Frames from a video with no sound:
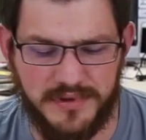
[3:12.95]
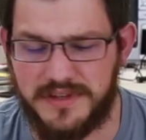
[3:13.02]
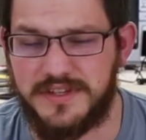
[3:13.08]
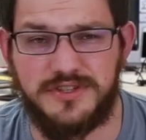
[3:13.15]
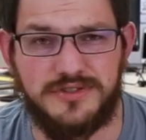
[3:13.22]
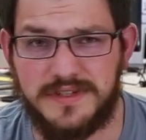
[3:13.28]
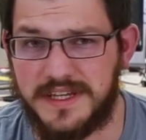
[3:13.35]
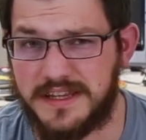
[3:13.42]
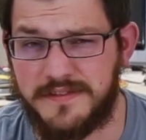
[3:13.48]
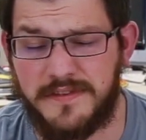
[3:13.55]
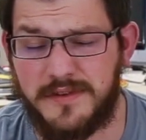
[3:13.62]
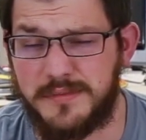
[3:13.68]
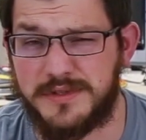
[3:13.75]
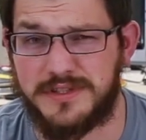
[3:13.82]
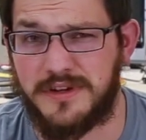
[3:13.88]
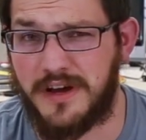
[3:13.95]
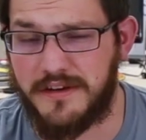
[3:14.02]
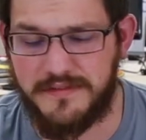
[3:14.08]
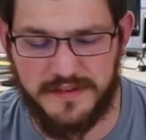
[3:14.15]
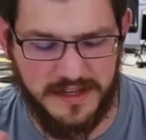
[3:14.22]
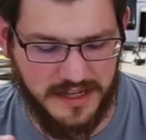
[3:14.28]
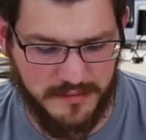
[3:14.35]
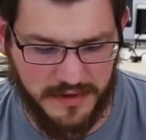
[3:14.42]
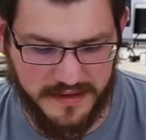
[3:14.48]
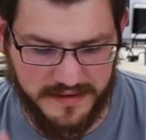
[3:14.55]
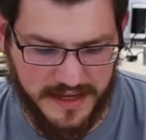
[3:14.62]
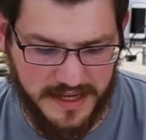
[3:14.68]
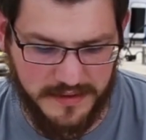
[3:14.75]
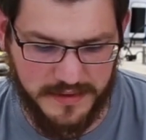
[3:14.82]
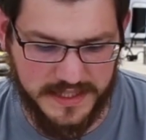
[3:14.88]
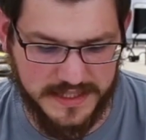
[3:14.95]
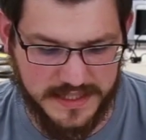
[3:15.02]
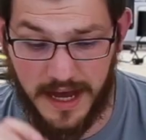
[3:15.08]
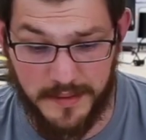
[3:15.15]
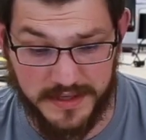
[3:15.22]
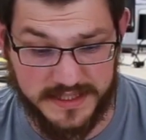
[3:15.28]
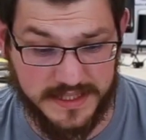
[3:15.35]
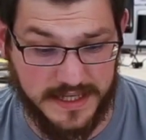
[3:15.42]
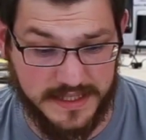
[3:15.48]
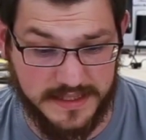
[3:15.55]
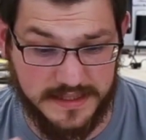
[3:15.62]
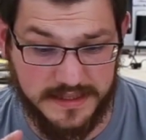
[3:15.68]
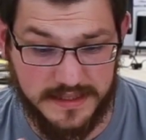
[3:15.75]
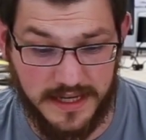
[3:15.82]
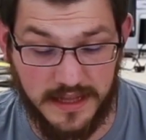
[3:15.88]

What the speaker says: but at least you get the 15% off in the month. Anyways, I'm excited.